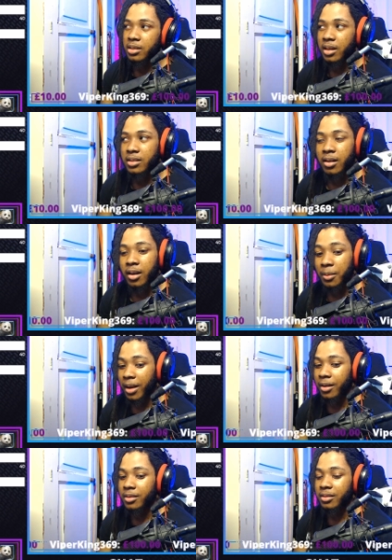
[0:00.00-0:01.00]
let. us like, calm. I
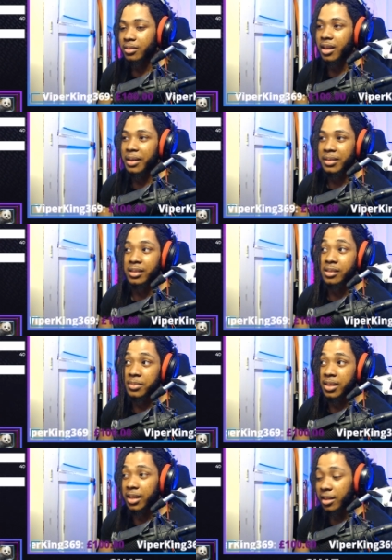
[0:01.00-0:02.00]
got time to get
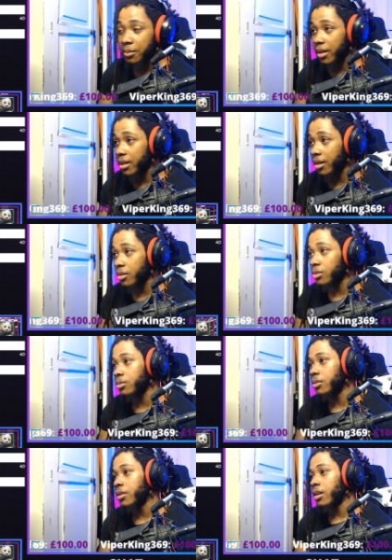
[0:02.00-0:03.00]
something to eat. I'm like, yeah, cool.
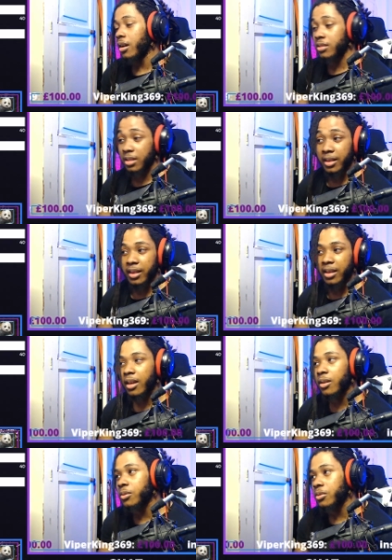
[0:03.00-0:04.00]
I said like, that,
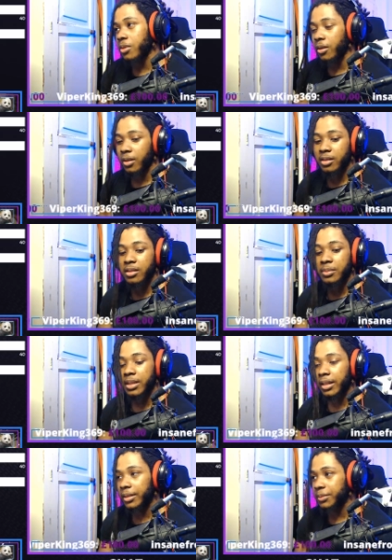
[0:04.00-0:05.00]
yeah, cool. So I go get something
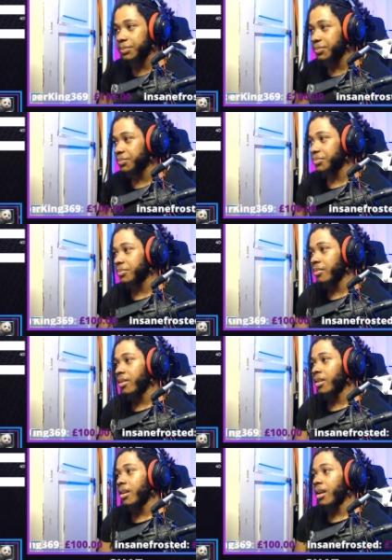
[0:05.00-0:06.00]
to eat.
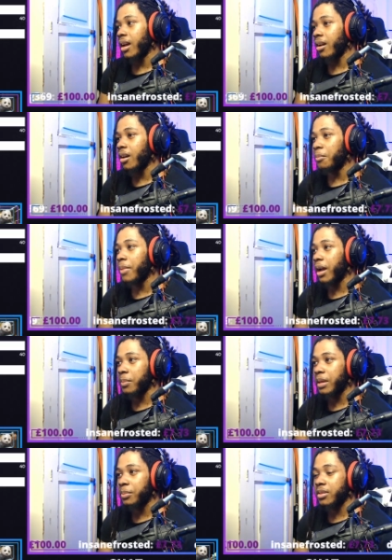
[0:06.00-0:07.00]
And I come back.
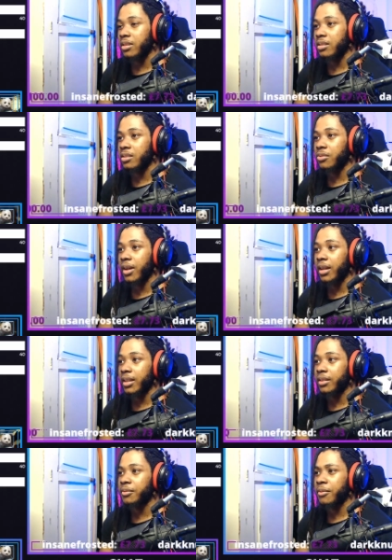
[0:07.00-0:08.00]
People are starting to file
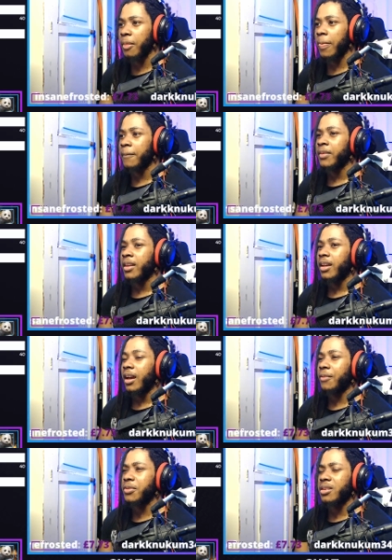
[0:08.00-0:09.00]
in.
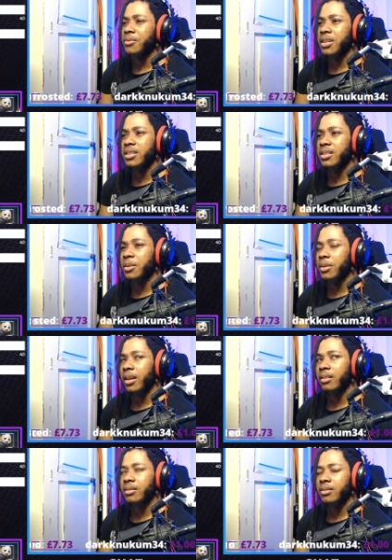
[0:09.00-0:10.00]
And for some reason, they were like,